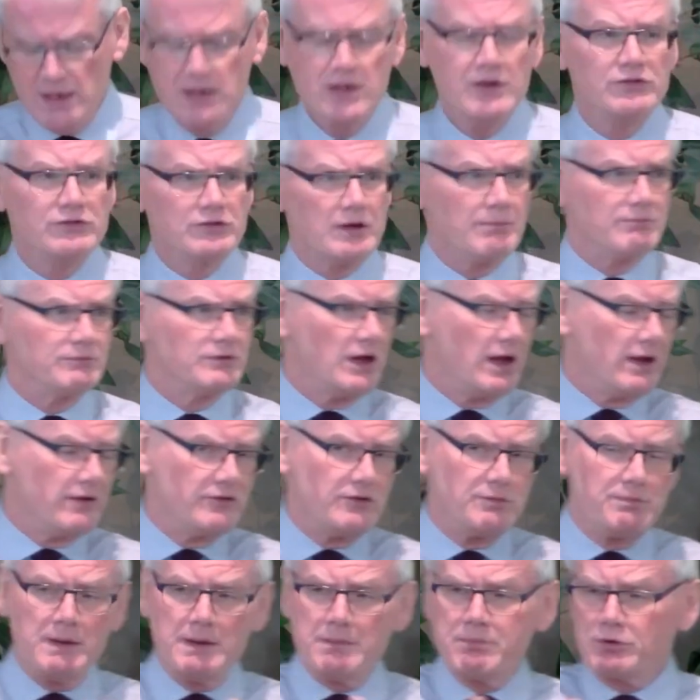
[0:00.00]

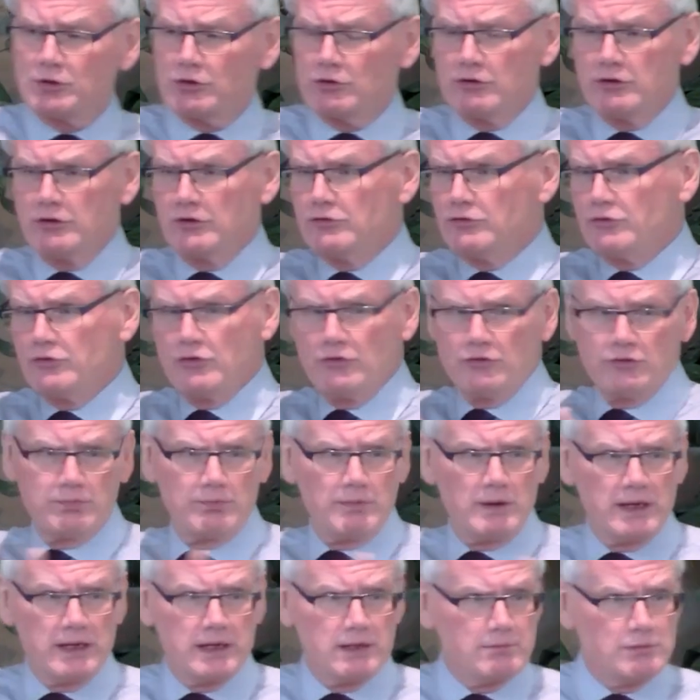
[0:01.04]
Sometimes people are introduced
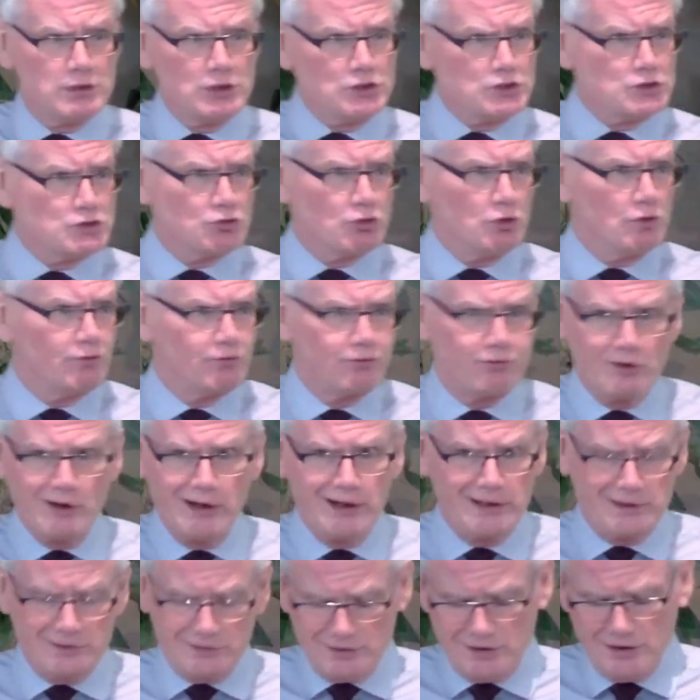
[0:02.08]
by a mutual
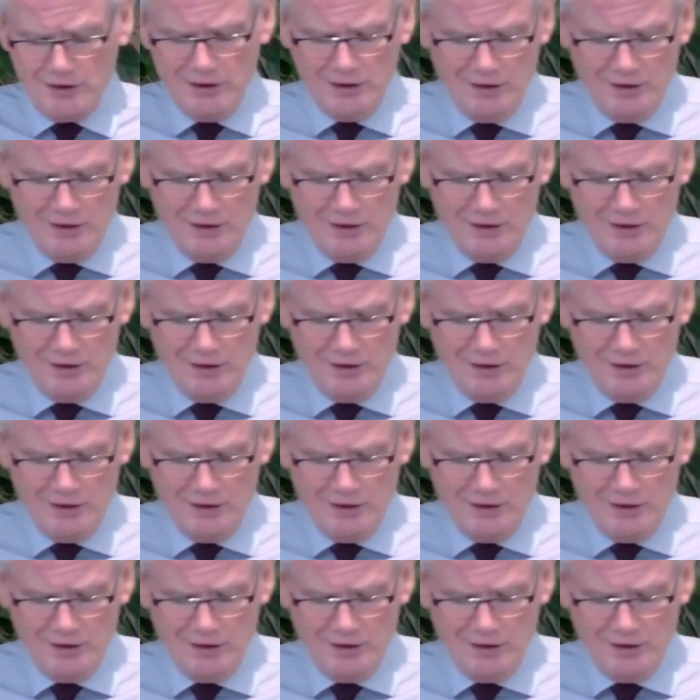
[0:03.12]
friend,